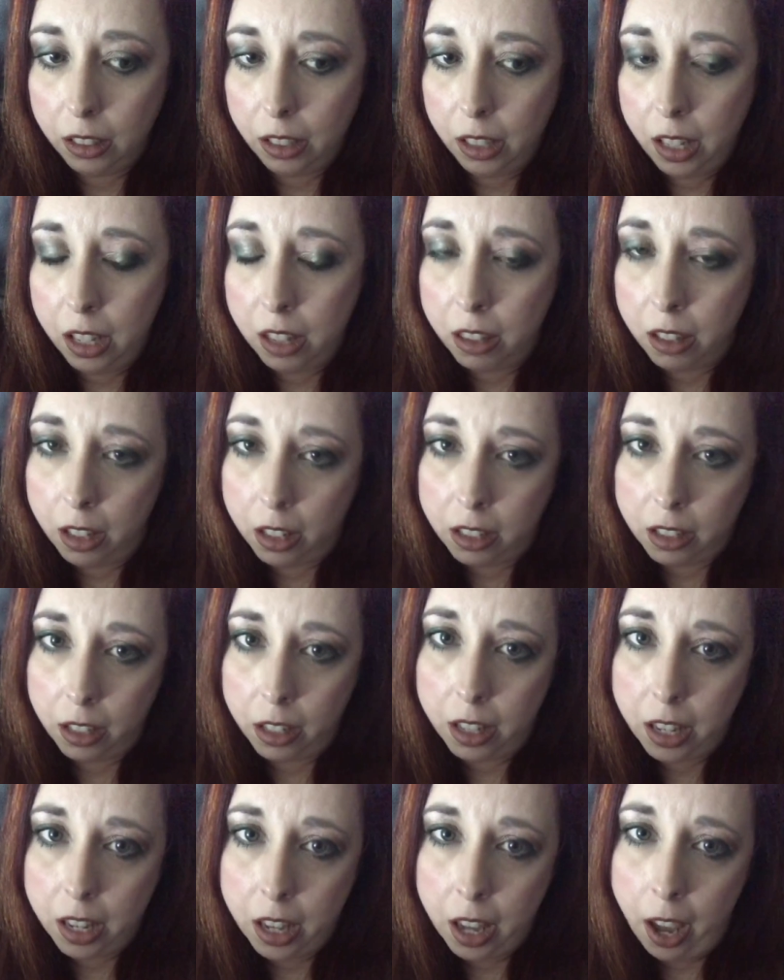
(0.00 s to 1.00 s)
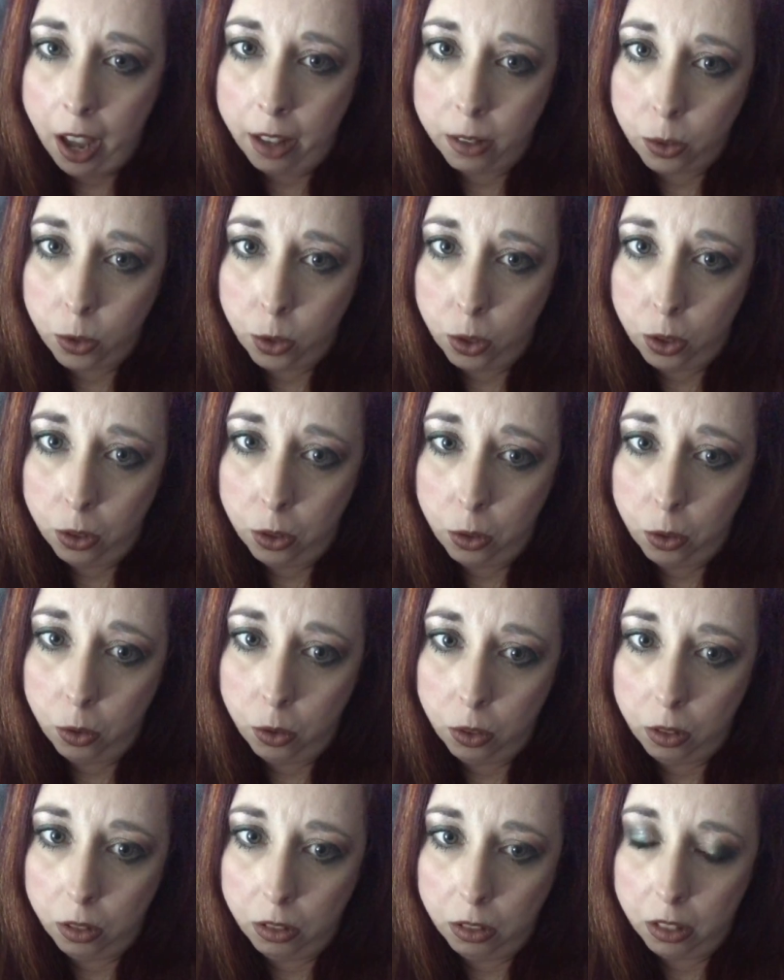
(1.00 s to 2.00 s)
thinks that he has
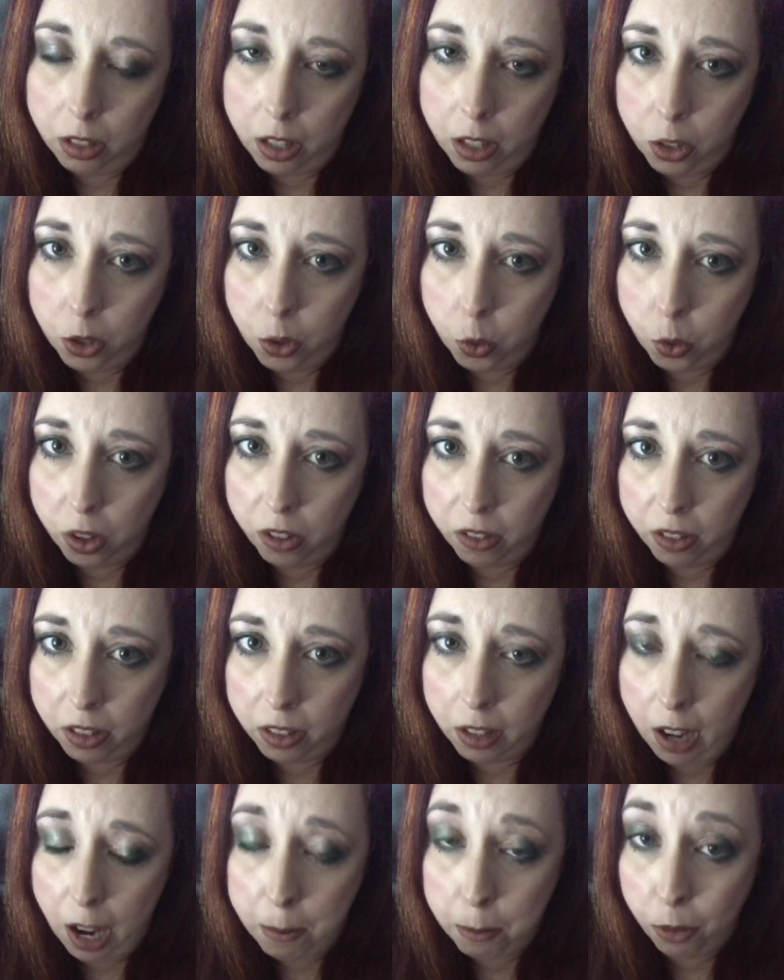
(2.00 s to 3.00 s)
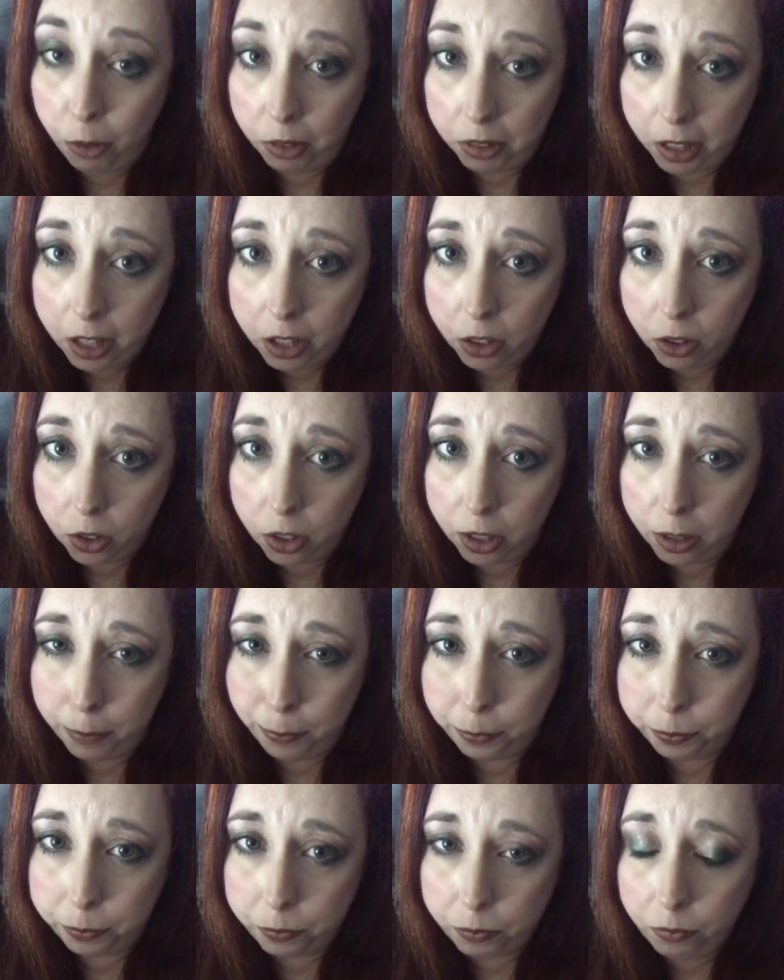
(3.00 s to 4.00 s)
to endure this type of relationship
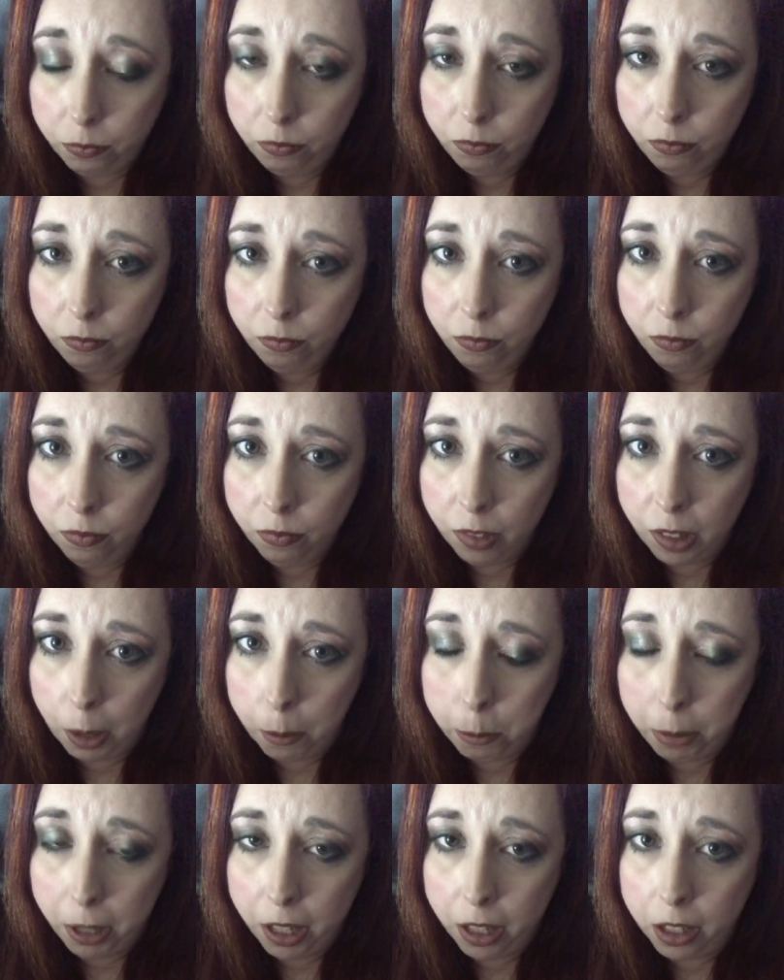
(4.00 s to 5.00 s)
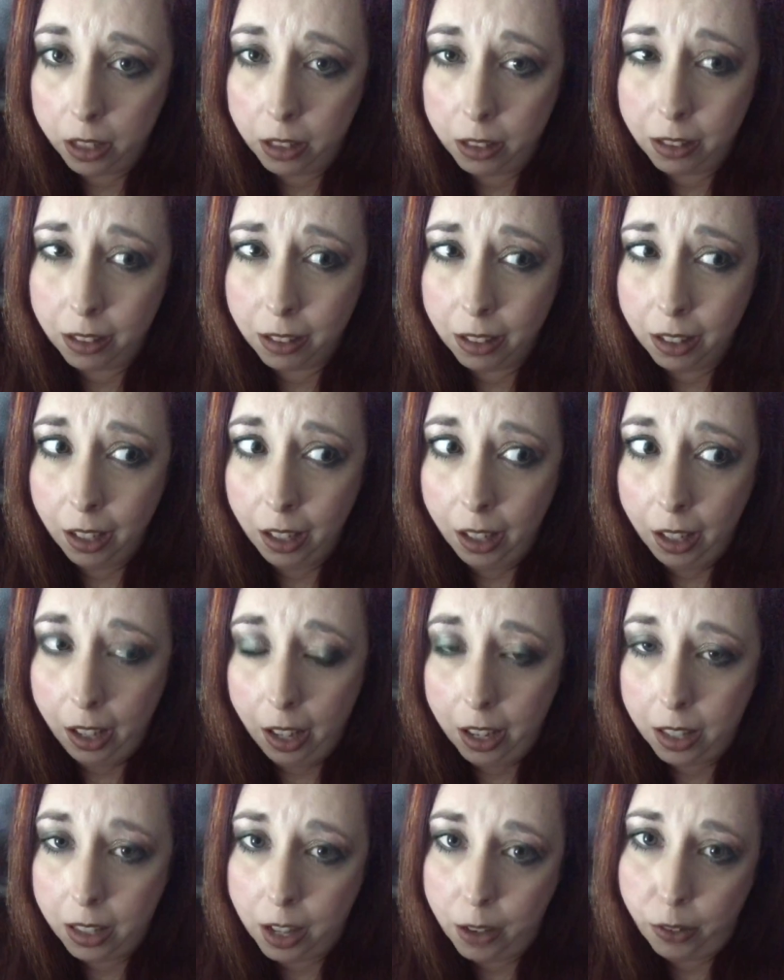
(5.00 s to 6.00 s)
because
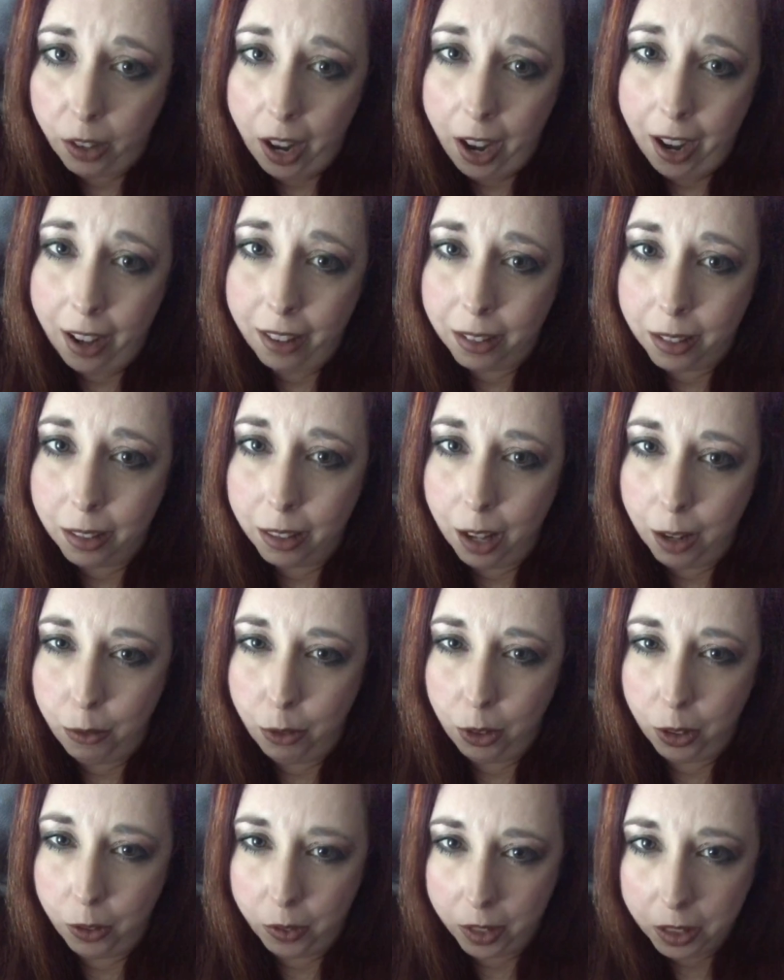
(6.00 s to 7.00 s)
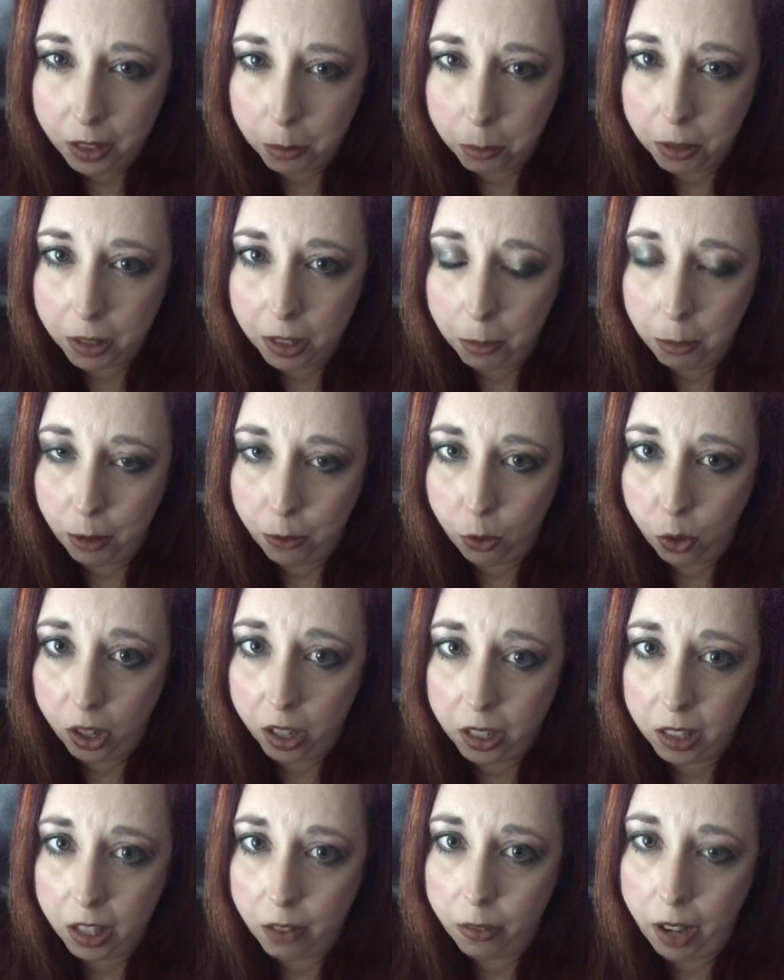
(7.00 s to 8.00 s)
he's never had this level of intimacy before.
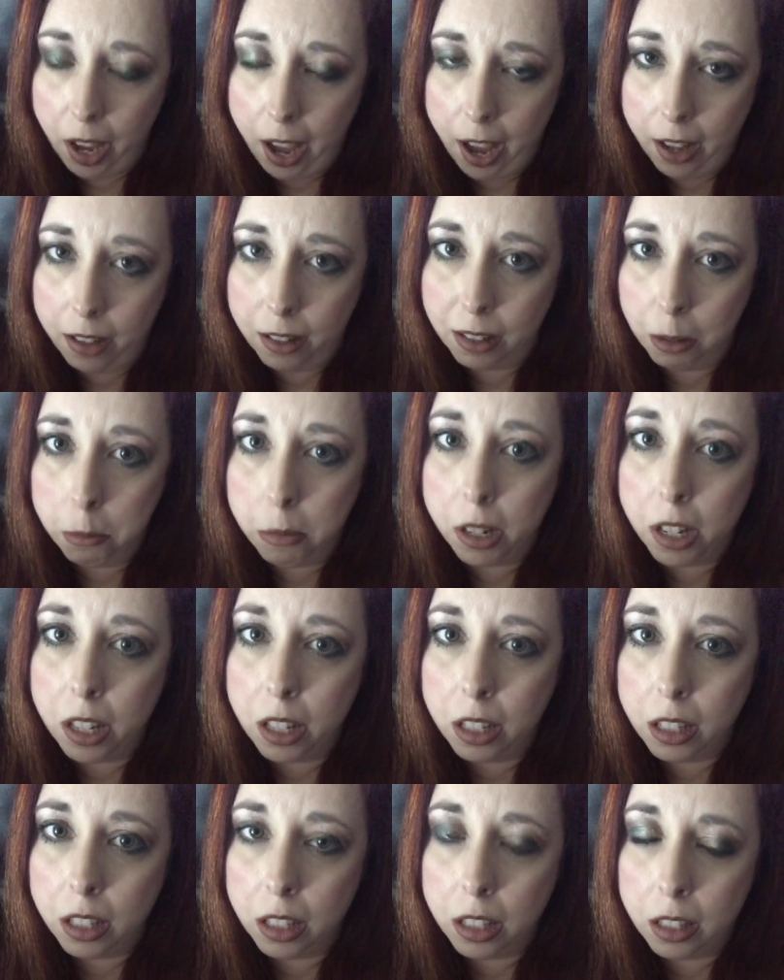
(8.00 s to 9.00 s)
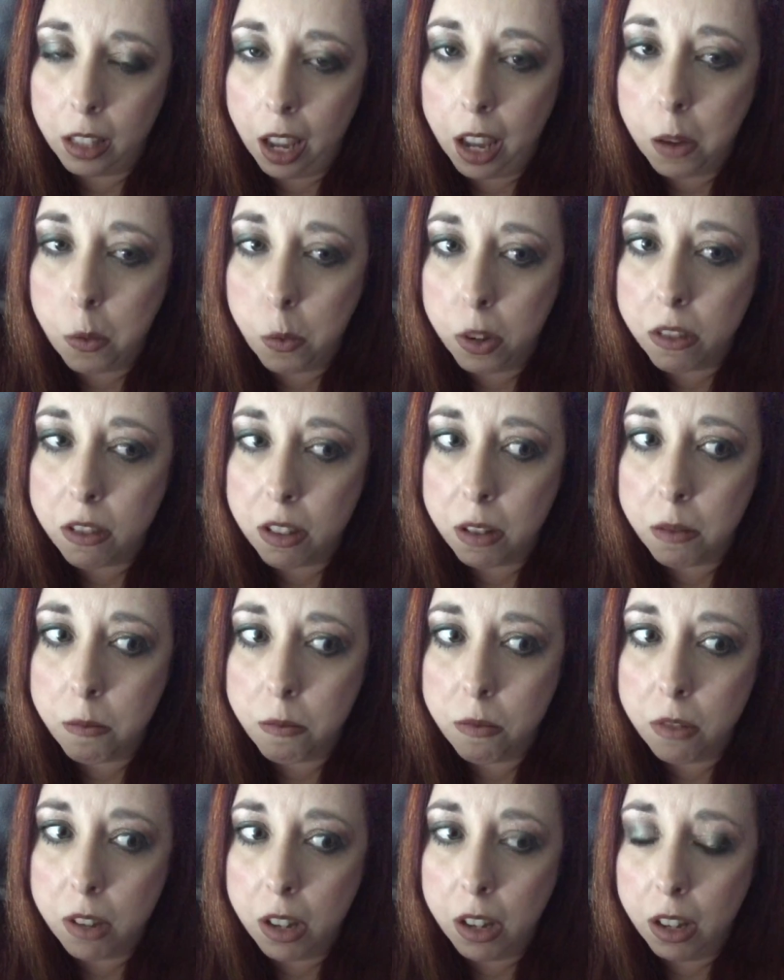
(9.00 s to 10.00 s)
He's never had somebody stay with
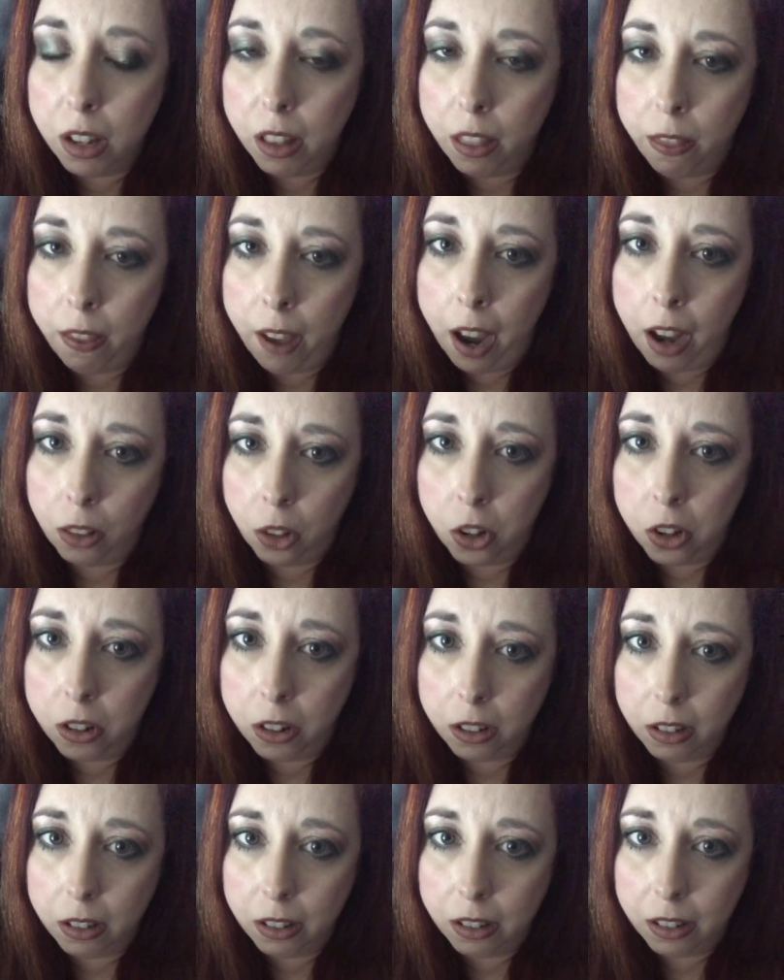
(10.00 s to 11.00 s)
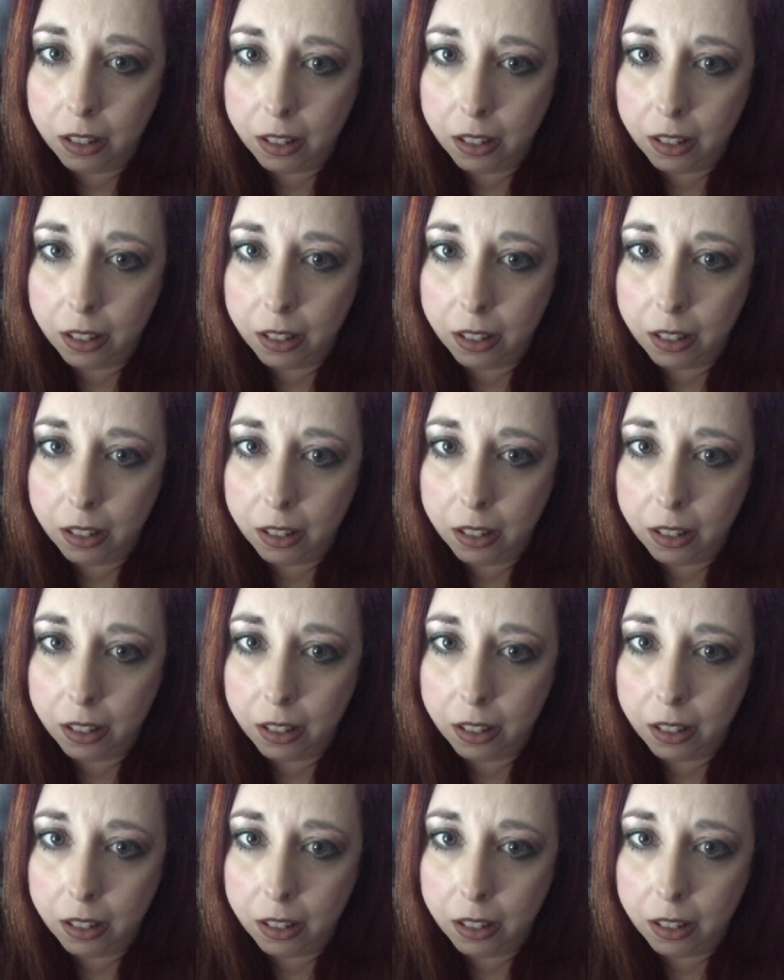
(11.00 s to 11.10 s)
him that long,